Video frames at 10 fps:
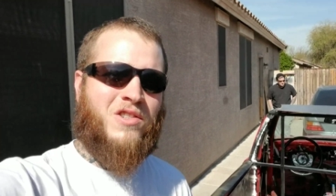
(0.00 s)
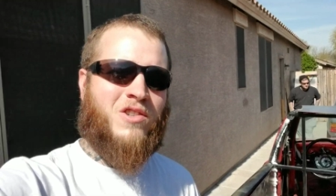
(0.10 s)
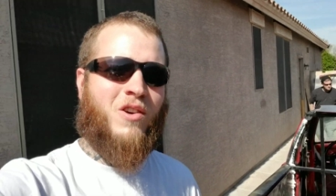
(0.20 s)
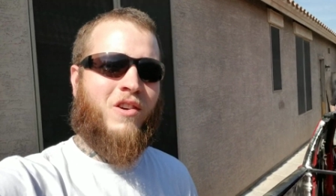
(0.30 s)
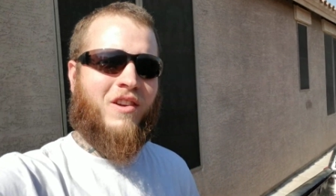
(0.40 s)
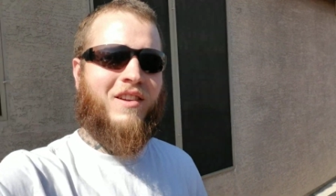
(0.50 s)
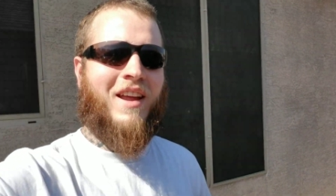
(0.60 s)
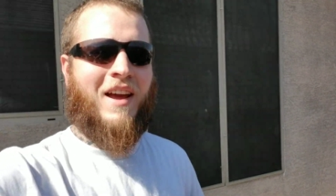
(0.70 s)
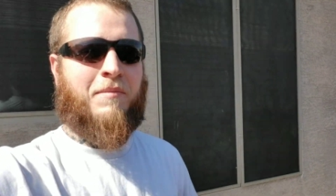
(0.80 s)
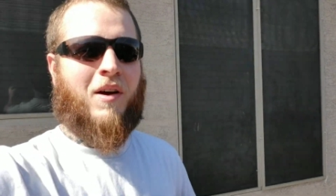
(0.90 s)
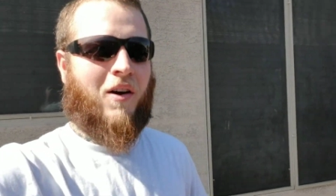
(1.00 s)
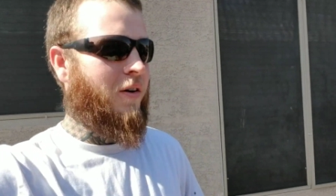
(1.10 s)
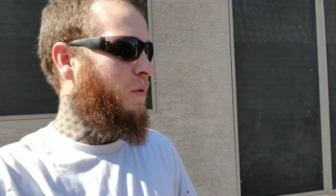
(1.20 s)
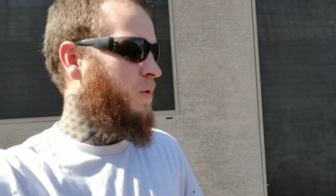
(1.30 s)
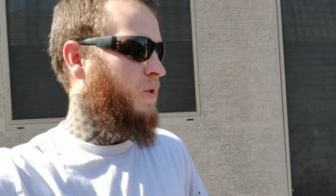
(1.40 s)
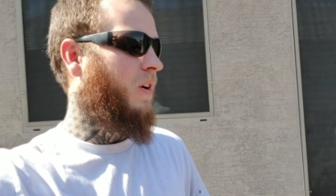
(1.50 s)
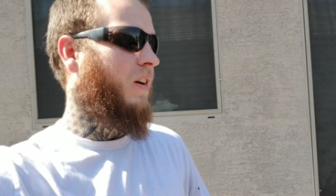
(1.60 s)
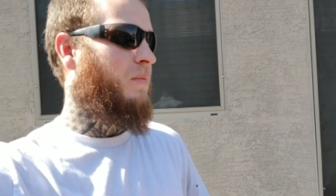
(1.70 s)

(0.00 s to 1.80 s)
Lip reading: Turning a damn car into a truck.